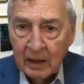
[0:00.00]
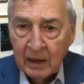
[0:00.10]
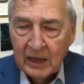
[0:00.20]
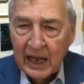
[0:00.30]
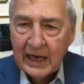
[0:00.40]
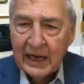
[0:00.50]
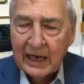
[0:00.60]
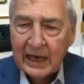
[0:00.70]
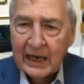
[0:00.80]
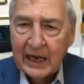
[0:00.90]
than
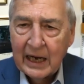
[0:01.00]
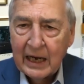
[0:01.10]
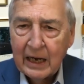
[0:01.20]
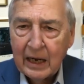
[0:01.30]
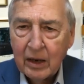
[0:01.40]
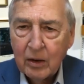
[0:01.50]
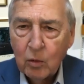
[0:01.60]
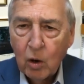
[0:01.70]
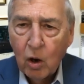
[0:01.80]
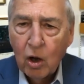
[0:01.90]
any
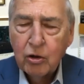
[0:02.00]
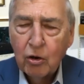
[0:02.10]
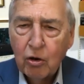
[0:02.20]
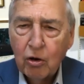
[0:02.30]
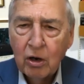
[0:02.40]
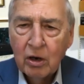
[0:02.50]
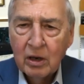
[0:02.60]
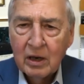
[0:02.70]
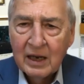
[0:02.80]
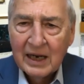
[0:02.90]
other
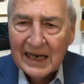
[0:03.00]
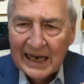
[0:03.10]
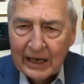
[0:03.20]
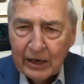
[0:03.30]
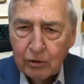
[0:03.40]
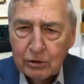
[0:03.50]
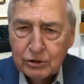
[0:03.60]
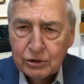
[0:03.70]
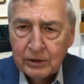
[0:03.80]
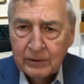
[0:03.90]

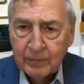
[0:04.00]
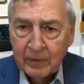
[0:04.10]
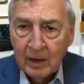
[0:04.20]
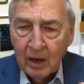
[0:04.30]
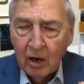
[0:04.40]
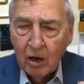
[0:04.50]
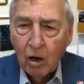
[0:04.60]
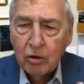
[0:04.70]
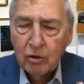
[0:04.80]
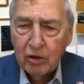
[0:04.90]
leaders
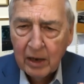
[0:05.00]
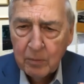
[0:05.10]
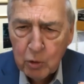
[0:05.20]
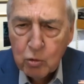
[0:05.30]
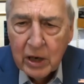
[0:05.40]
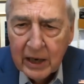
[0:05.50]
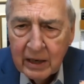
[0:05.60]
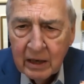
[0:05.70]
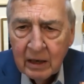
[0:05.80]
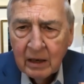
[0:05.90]
other than Putin
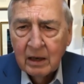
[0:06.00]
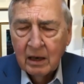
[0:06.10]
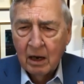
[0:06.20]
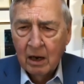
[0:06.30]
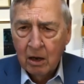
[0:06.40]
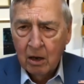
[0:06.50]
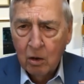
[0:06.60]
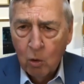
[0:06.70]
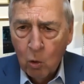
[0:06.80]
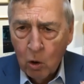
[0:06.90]

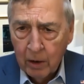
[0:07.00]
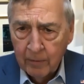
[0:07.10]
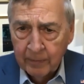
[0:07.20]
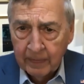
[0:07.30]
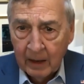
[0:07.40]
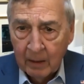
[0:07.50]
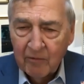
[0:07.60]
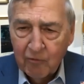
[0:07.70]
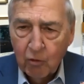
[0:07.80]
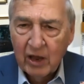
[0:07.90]
or
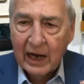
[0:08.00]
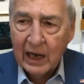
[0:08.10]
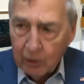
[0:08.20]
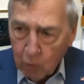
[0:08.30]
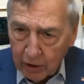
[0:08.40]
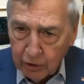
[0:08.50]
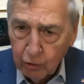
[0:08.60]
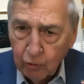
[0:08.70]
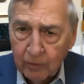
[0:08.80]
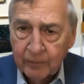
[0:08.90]
before that Lee Kuan
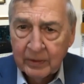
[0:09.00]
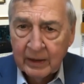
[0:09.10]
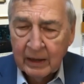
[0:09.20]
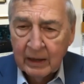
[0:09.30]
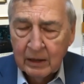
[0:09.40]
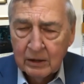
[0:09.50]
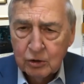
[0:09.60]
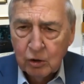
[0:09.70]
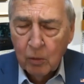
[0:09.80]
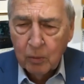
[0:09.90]
Yew.
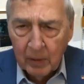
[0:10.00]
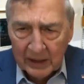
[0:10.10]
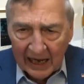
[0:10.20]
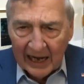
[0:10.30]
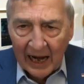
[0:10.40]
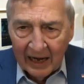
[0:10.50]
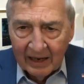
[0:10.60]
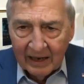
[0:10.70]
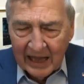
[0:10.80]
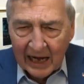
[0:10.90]
So, but
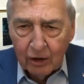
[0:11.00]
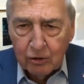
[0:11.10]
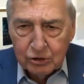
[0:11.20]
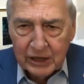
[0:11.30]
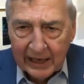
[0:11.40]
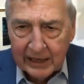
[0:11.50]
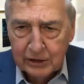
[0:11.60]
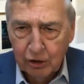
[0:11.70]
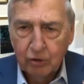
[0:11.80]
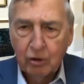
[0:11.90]
they understand each
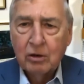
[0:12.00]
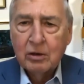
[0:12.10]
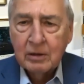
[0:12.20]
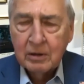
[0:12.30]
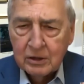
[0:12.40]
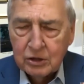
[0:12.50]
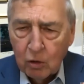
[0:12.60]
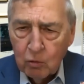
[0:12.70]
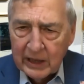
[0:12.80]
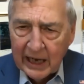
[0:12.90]
other. So
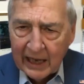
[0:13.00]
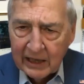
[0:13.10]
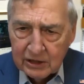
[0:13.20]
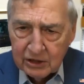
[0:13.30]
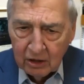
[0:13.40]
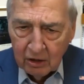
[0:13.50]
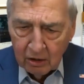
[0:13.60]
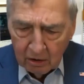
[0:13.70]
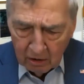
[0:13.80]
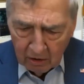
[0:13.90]
when they had this
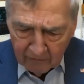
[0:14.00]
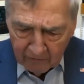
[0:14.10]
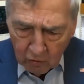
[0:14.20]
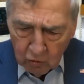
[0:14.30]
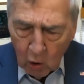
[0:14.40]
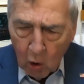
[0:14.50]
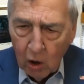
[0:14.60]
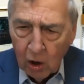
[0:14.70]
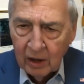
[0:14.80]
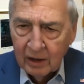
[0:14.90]
phone
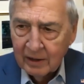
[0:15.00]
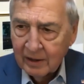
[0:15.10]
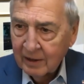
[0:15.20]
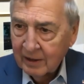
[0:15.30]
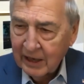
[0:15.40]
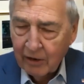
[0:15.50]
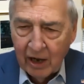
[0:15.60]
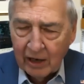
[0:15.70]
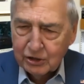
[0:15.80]
call, they're not